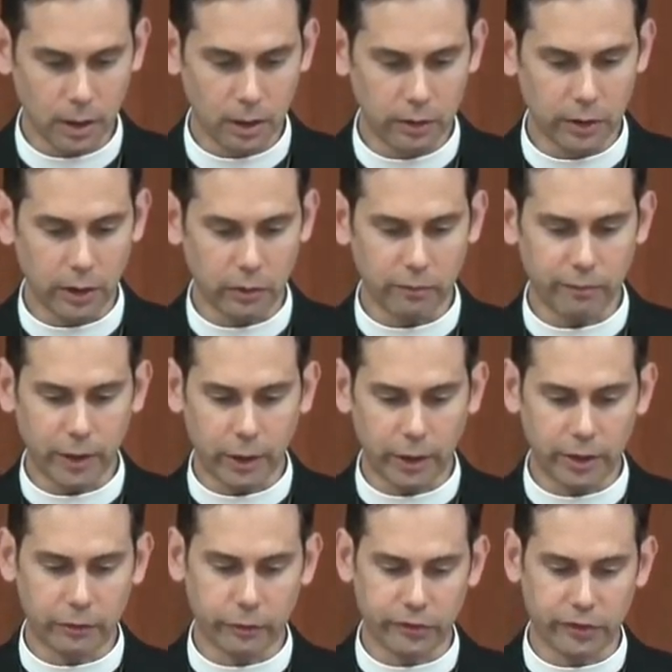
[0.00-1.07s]
The other very
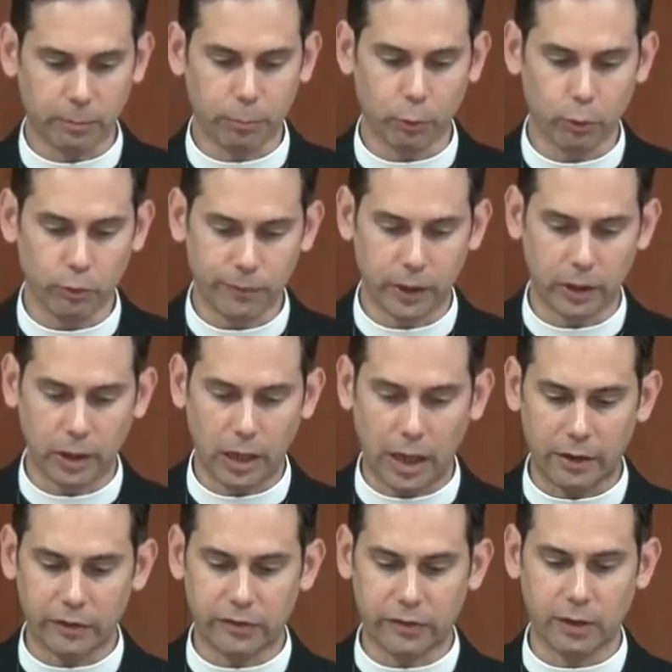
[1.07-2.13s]
interesting proof that
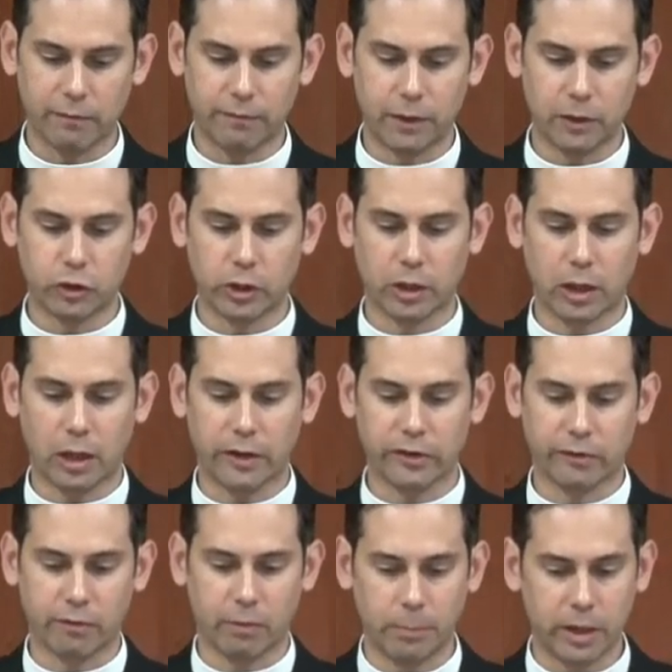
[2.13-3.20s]
God is the efficient cause
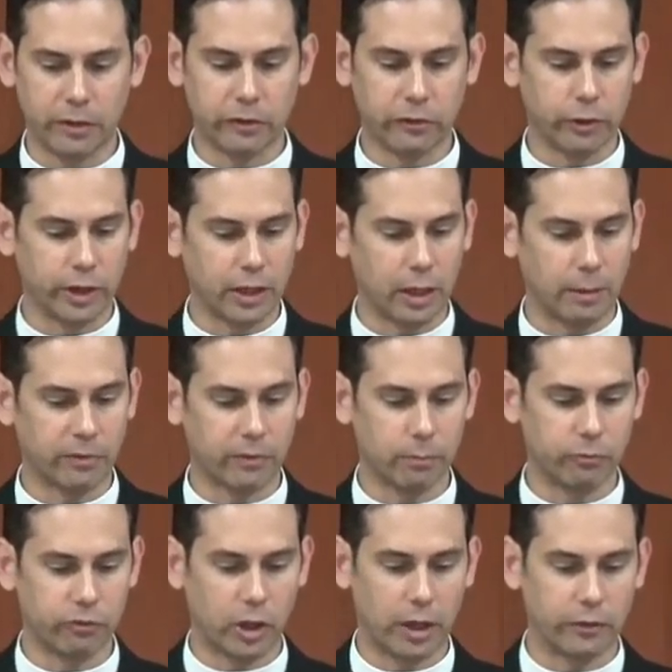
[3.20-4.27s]
of the ministry comes from
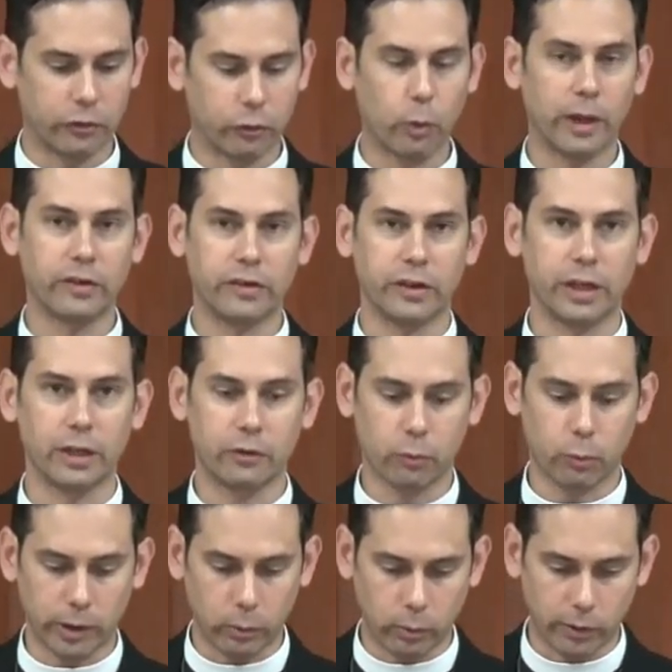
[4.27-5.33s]
John 20,
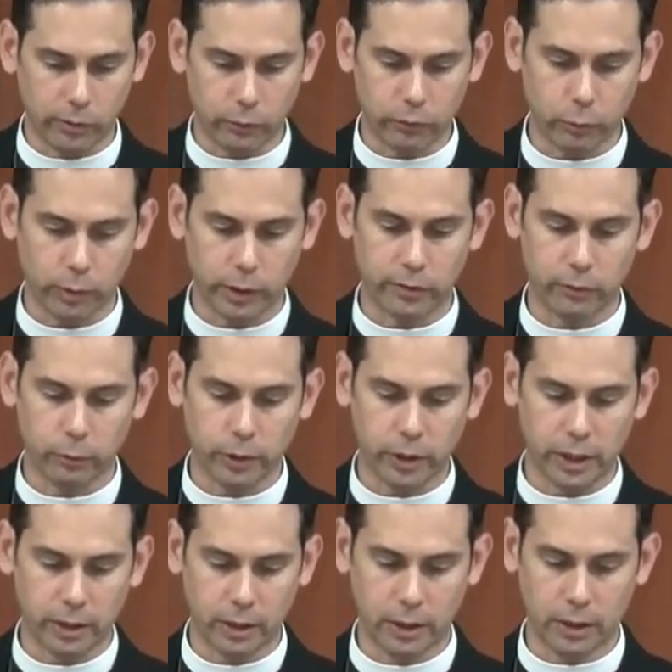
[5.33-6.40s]
21 through
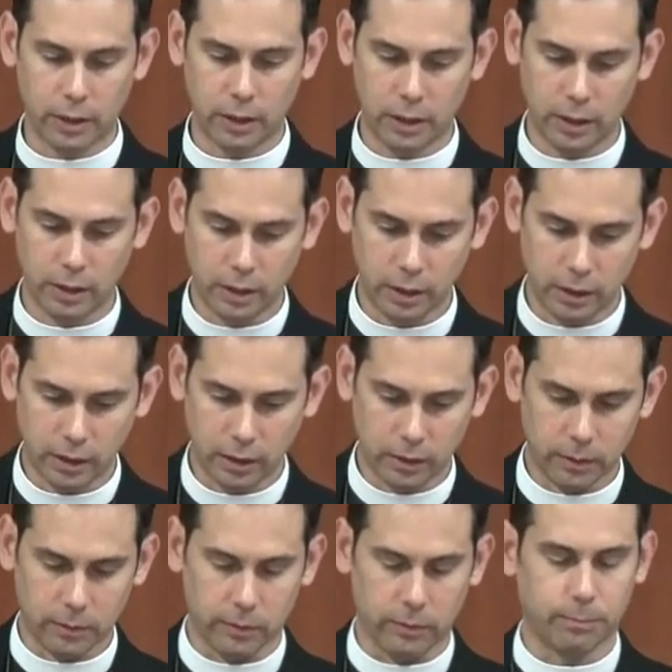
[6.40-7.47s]
23.
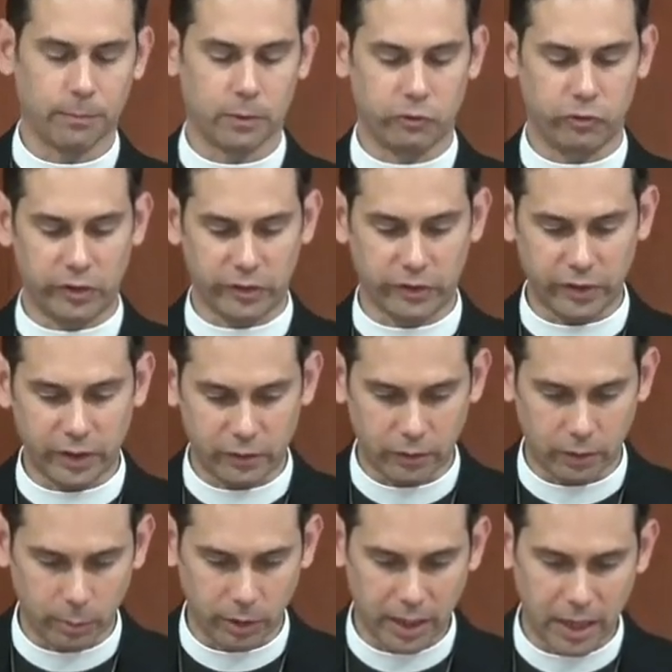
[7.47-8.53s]
Jesus said to
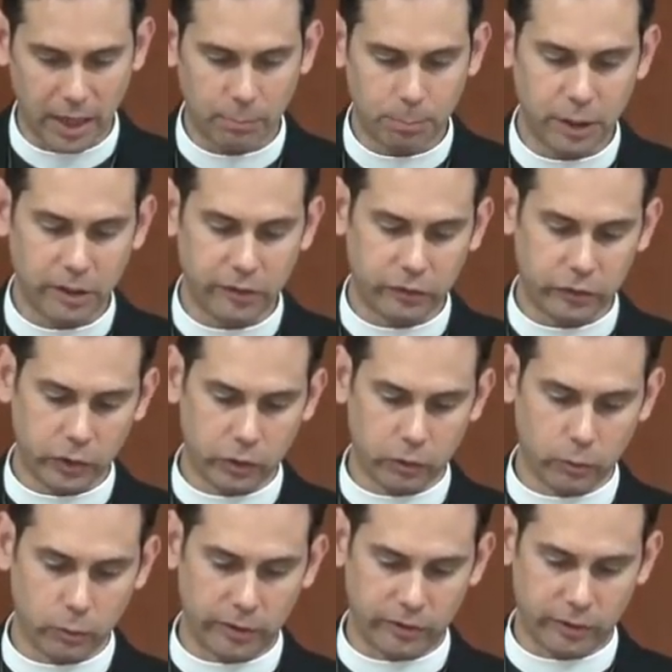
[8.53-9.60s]
them again, Peace to
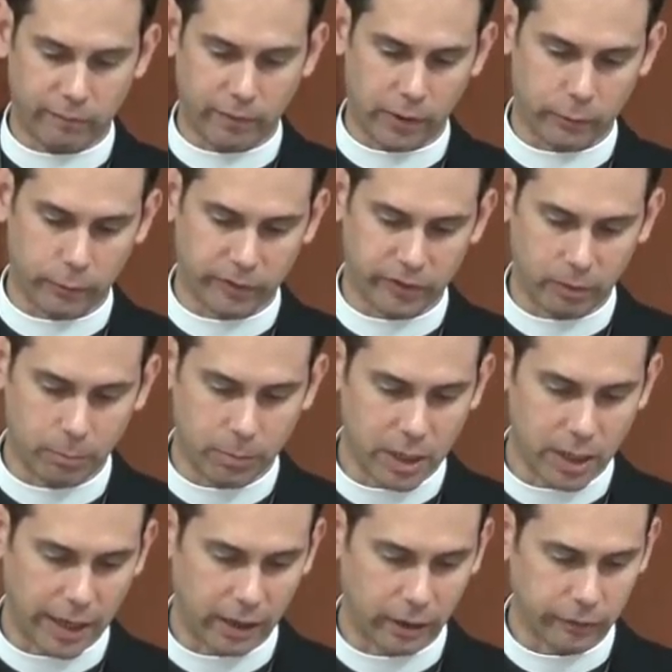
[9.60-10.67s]
you, as the Father has sent me,
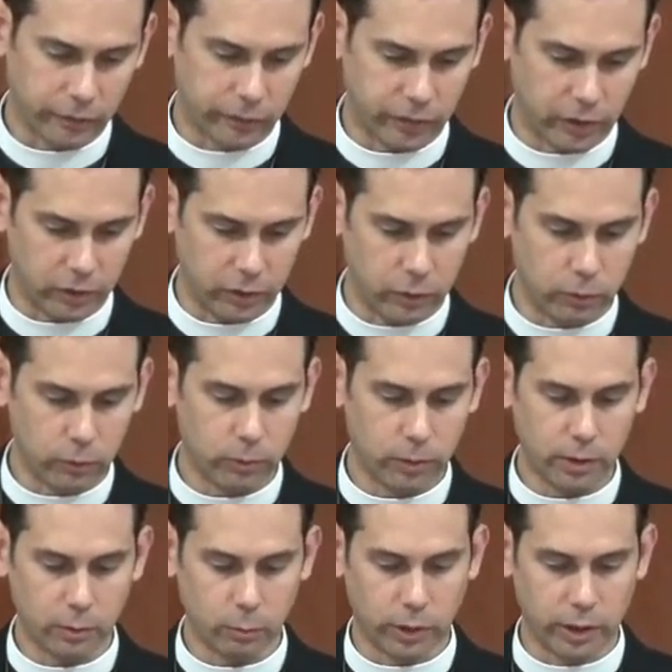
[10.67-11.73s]
I also send you.
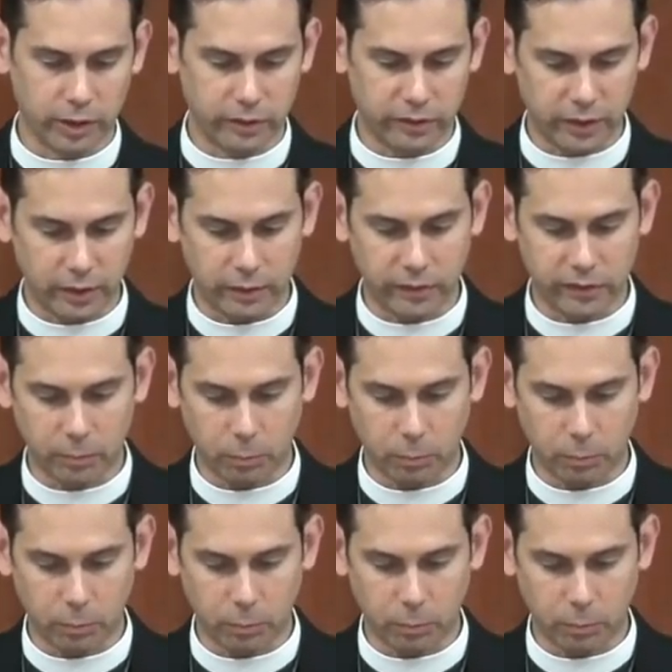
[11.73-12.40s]
And when he had said this, he